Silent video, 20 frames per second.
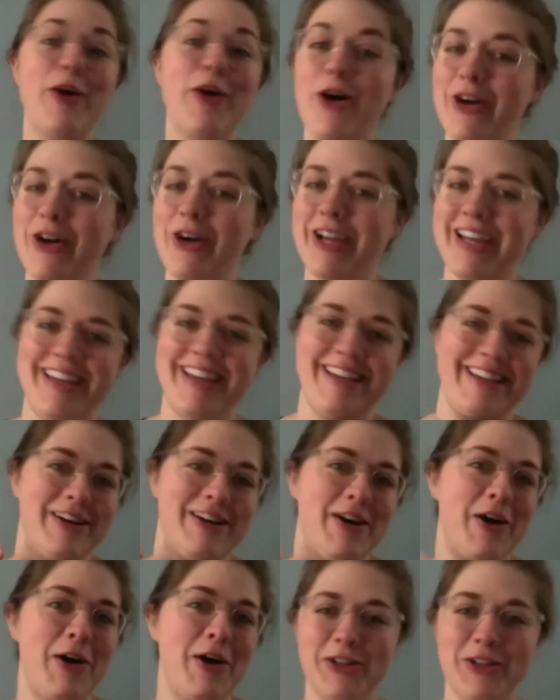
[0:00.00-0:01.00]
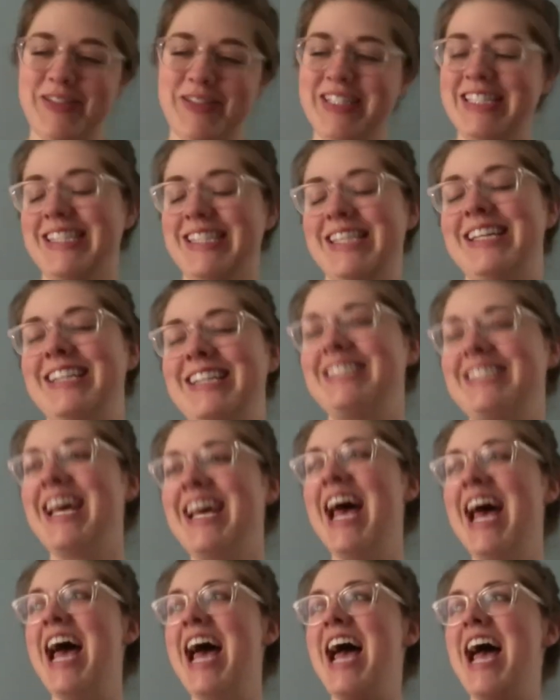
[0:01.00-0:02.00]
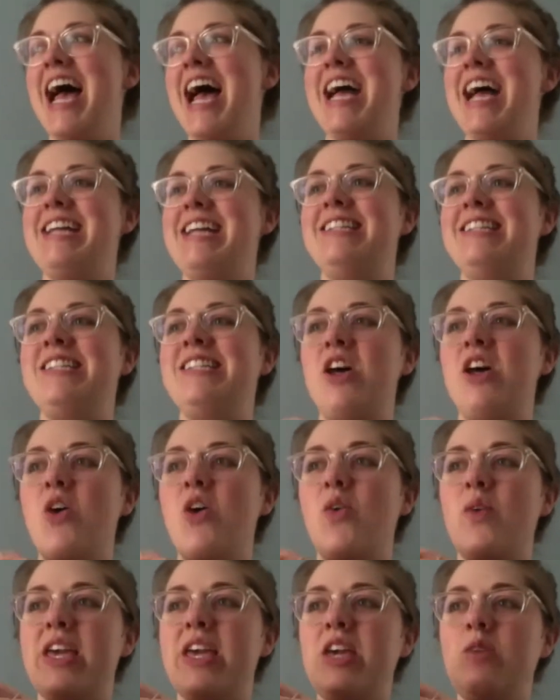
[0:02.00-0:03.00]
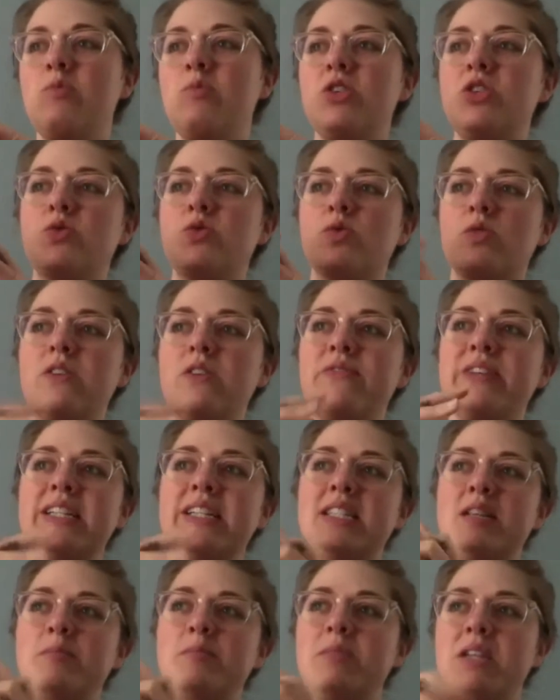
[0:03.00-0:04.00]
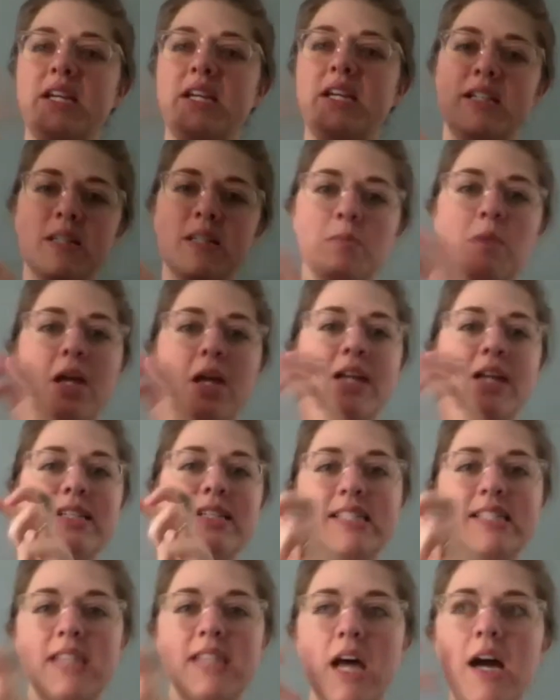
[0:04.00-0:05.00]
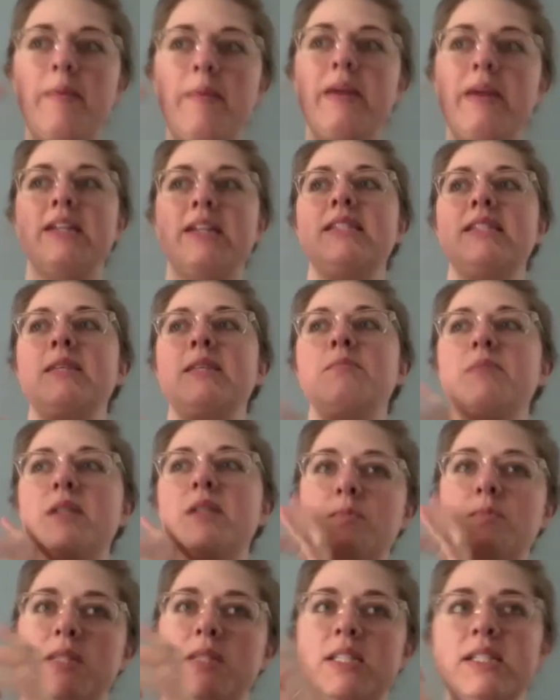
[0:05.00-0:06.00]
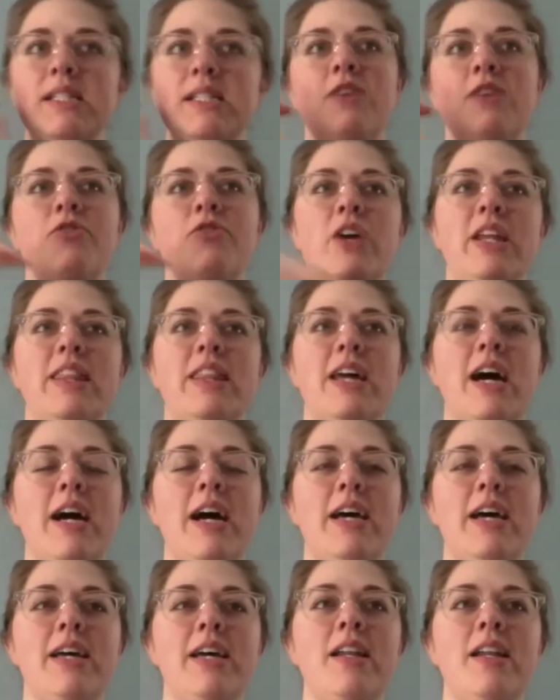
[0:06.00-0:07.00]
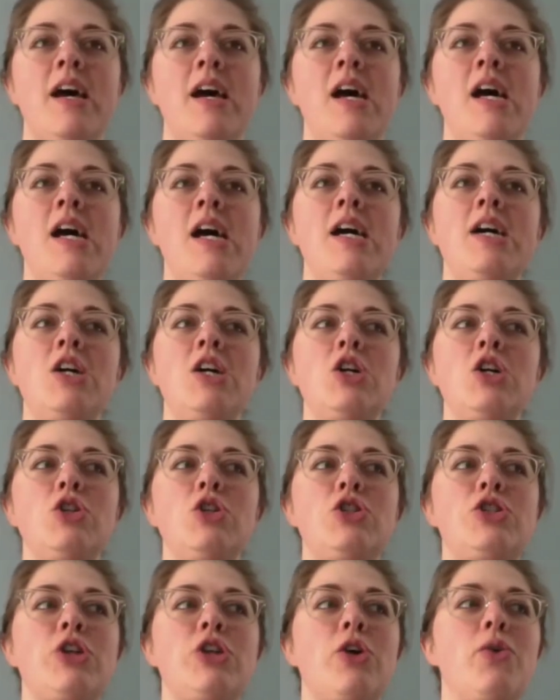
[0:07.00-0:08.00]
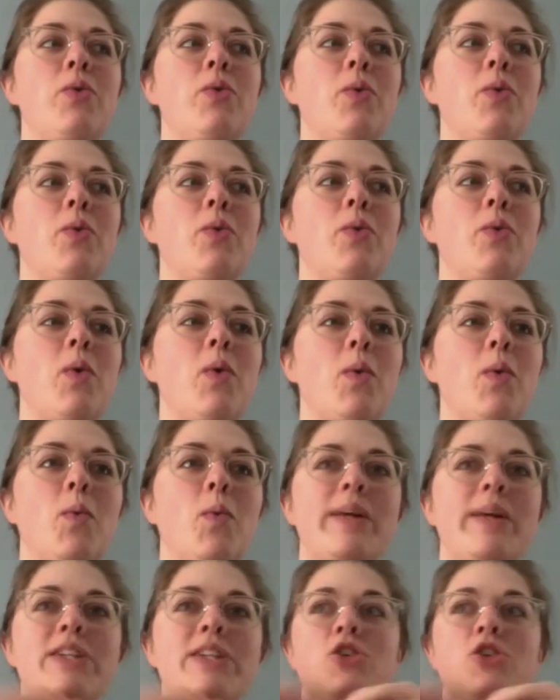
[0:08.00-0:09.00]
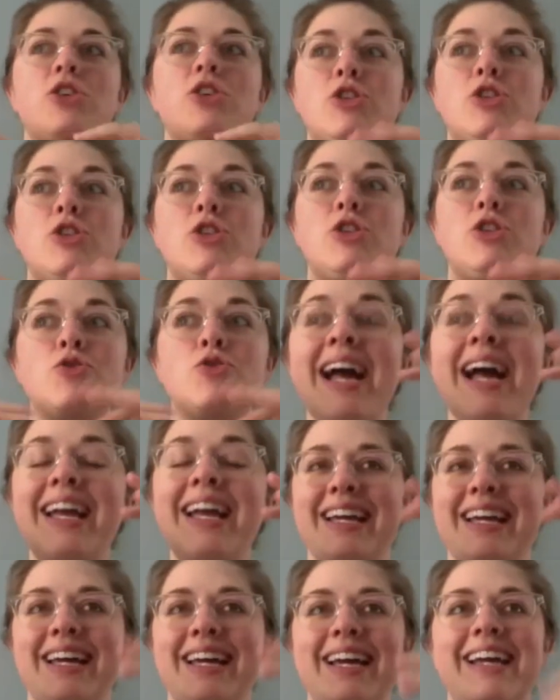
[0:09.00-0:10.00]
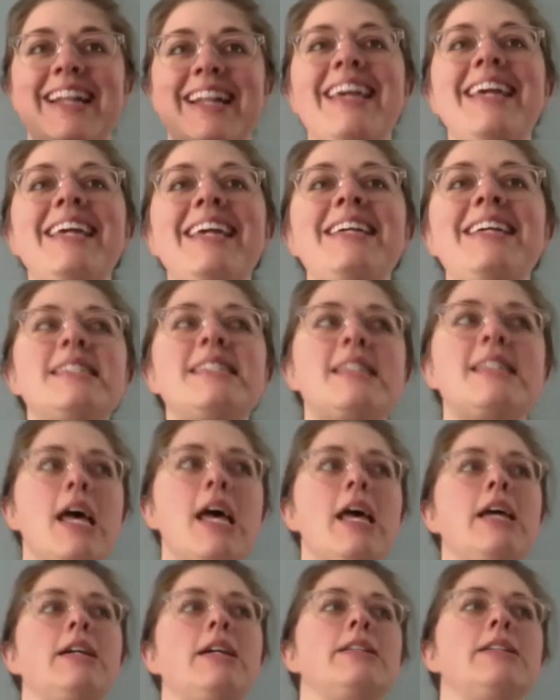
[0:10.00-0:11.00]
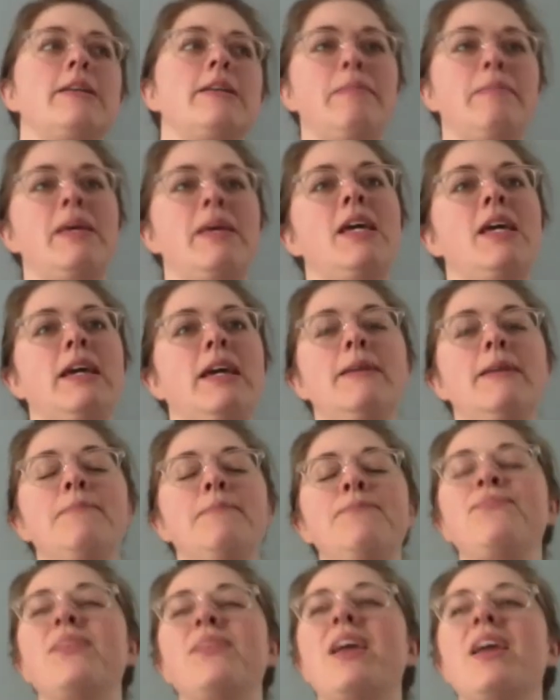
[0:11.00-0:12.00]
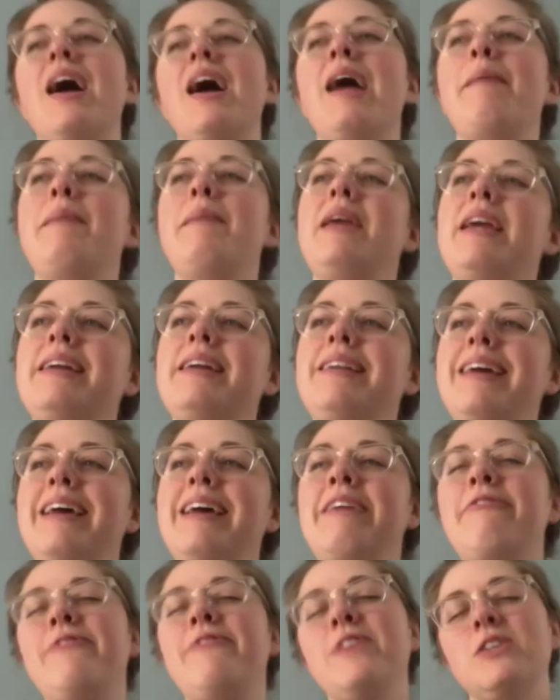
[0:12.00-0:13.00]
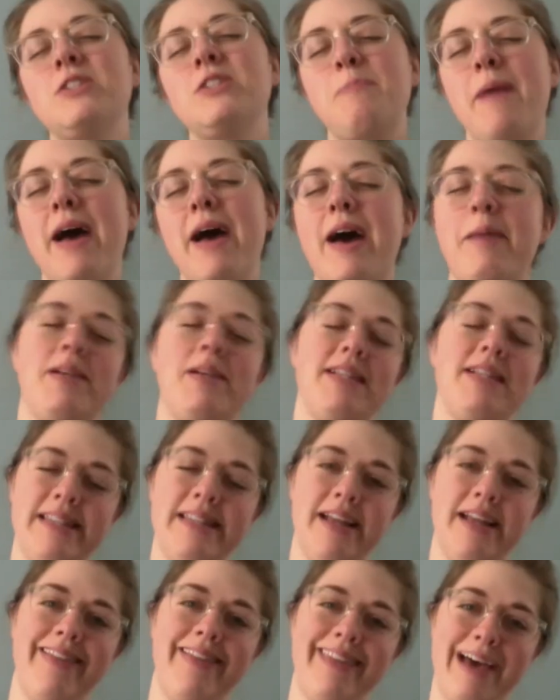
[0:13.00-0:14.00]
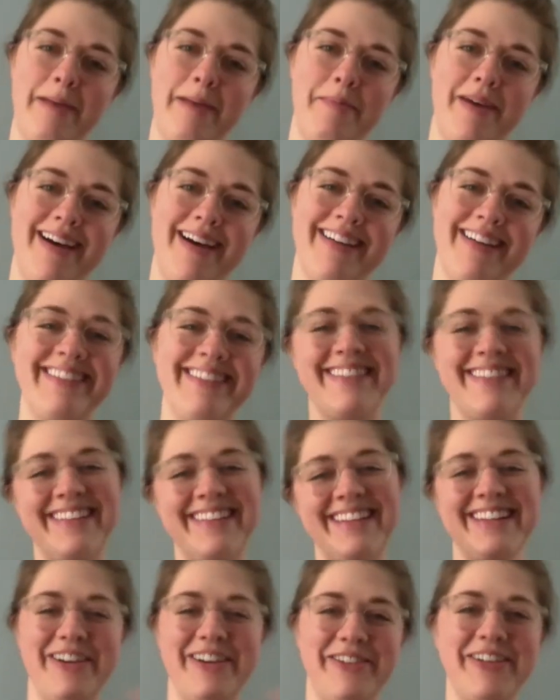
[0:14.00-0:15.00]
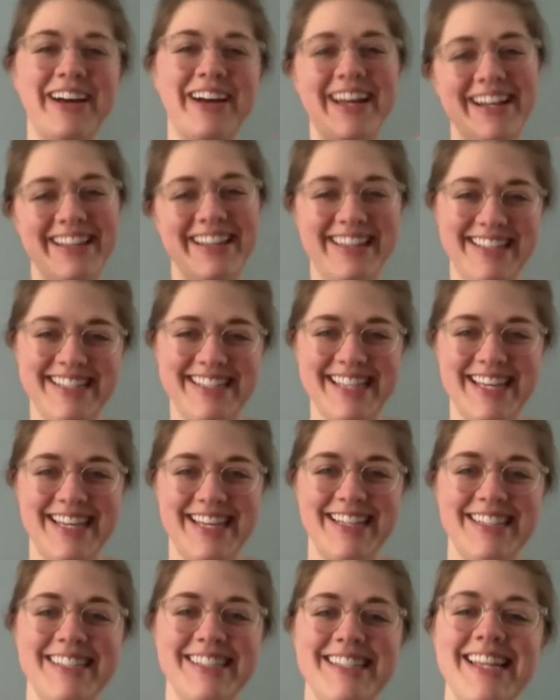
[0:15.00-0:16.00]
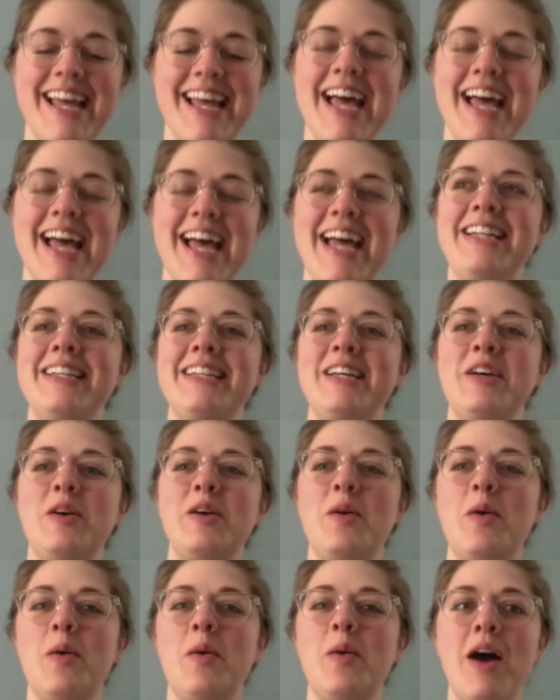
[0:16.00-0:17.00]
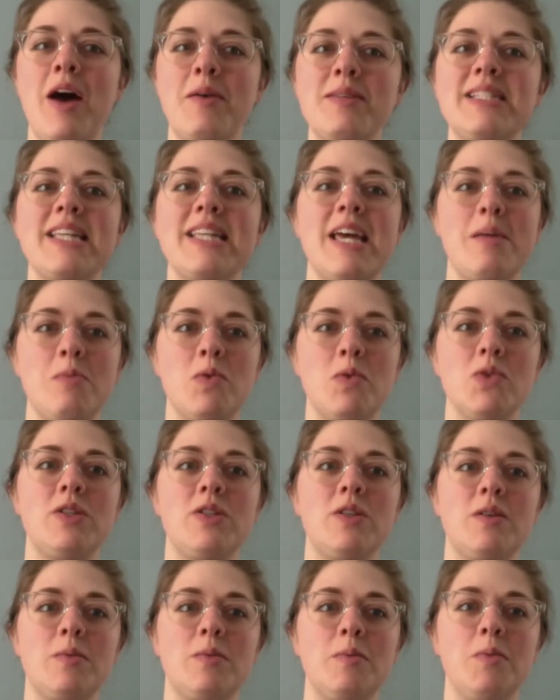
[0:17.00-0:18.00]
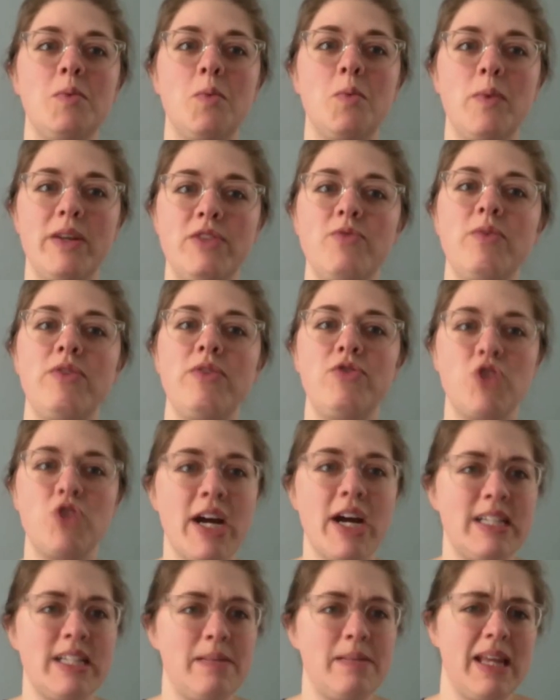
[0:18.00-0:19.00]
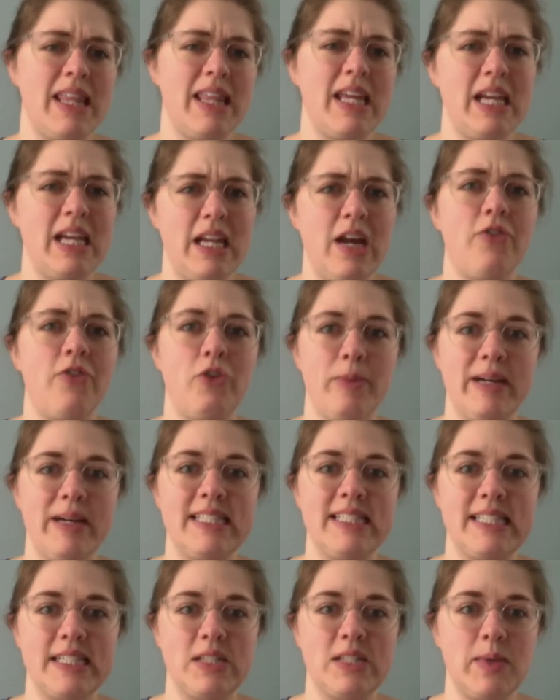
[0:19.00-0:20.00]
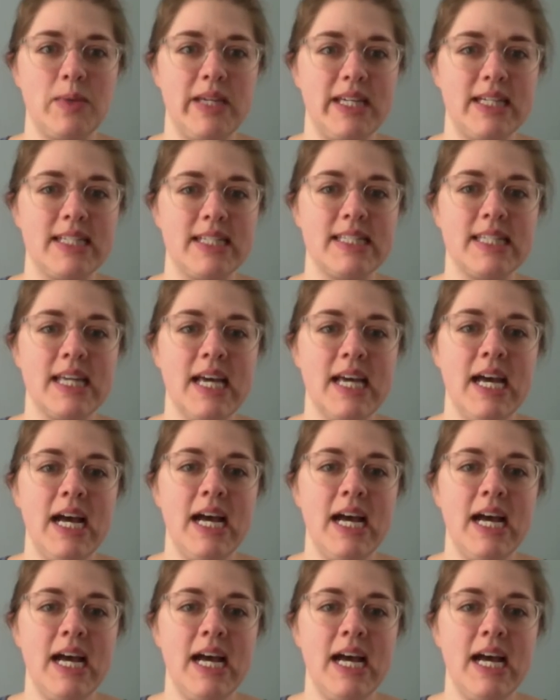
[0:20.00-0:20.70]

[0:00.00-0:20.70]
logging all of his things. And so he was sort of exhibiting some like dysthymia symptoms and stuff like that. And so we started tracking it, and he's saying to me, I mean, it feels bad, but it's not that bad, you know, kind of these things. And I was able to, we've tracked him, I think now for about 6 weeks.